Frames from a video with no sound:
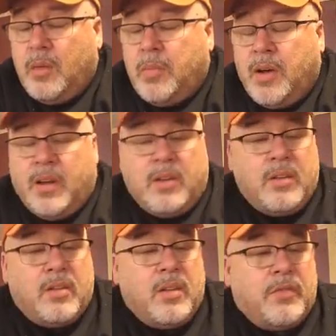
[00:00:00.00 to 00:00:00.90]
But
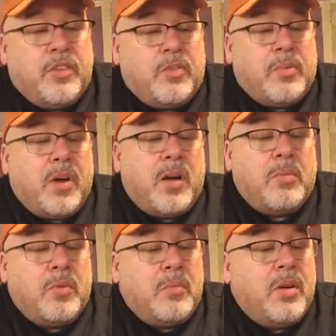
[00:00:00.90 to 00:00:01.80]
if it's a
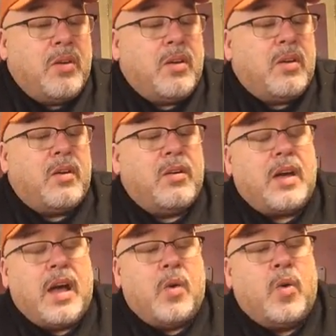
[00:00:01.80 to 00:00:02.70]
problem,
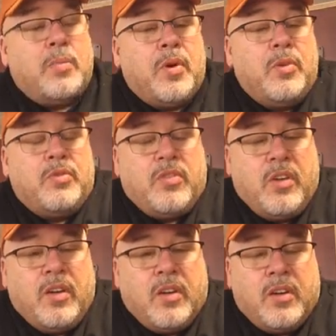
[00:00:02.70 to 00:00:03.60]
I will post
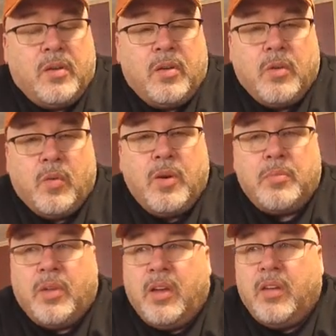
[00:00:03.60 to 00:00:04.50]
the
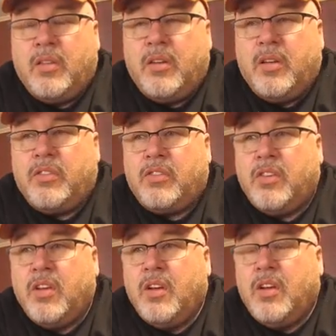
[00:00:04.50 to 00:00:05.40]
replay of this
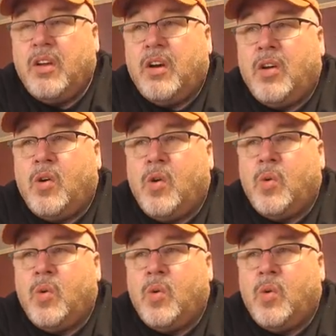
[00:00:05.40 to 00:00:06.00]
on